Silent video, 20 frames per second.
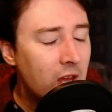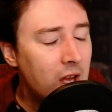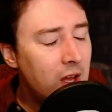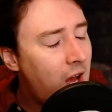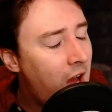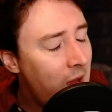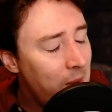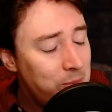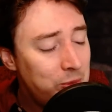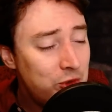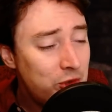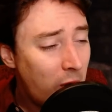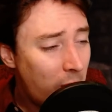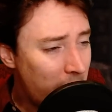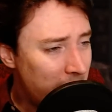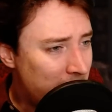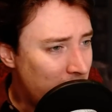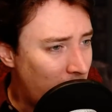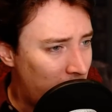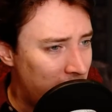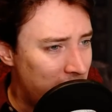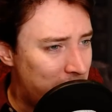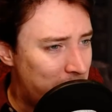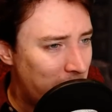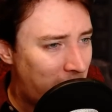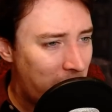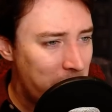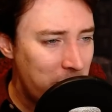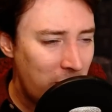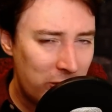"I'm sorry, Collins, but
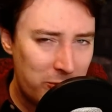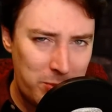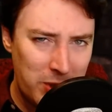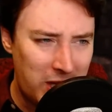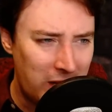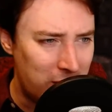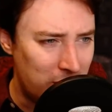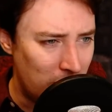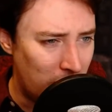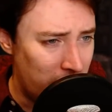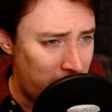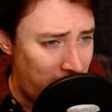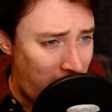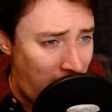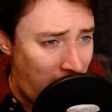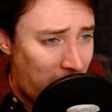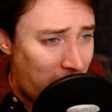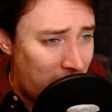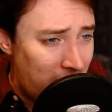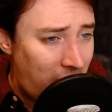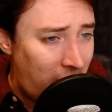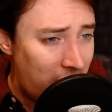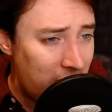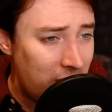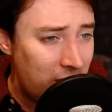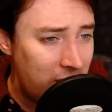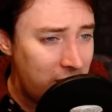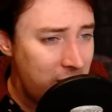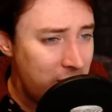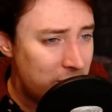I must be getting on now.
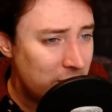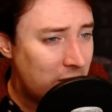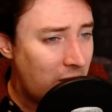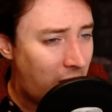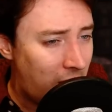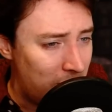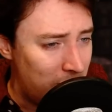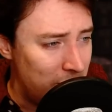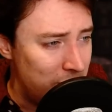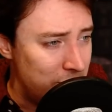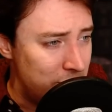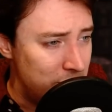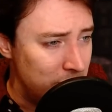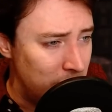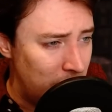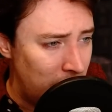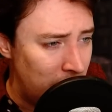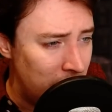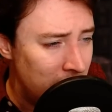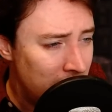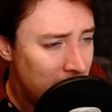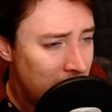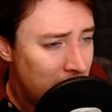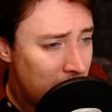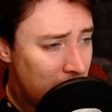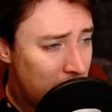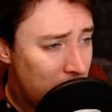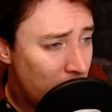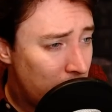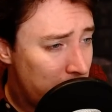I hear the car at the door.
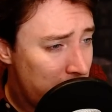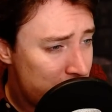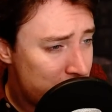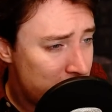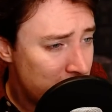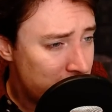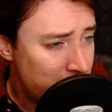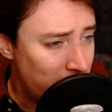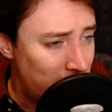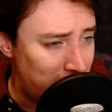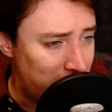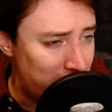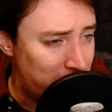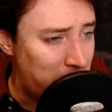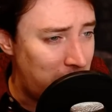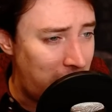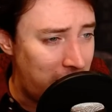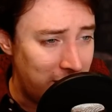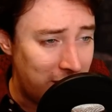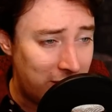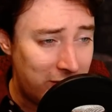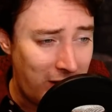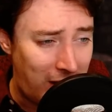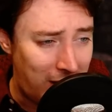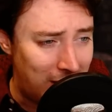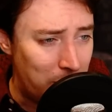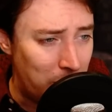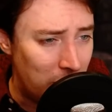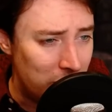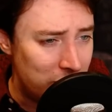Your mistress will explain
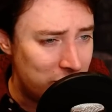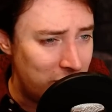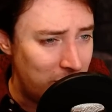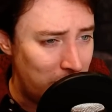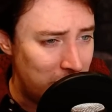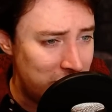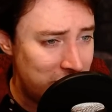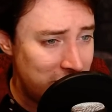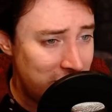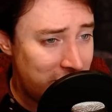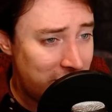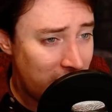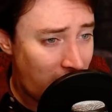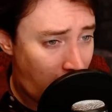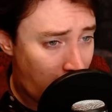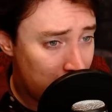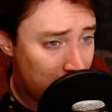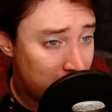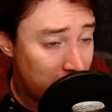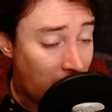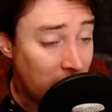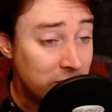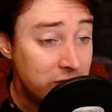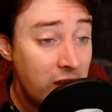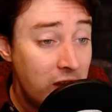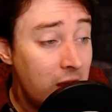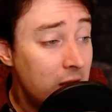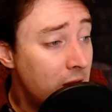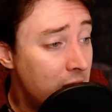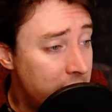exactly what she wishes. I'll
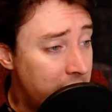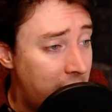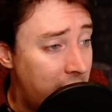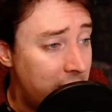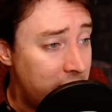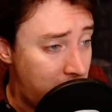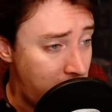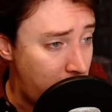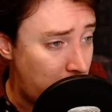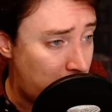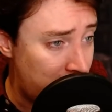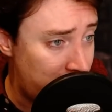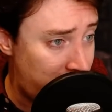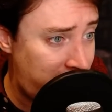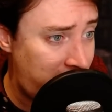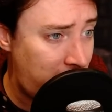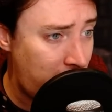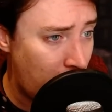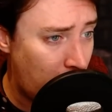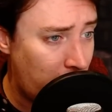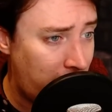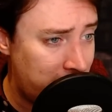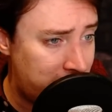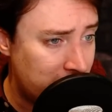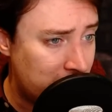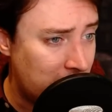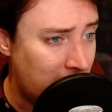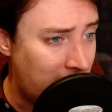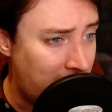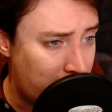tell her then that you can see your way to
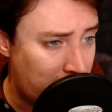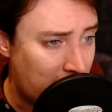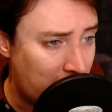clearing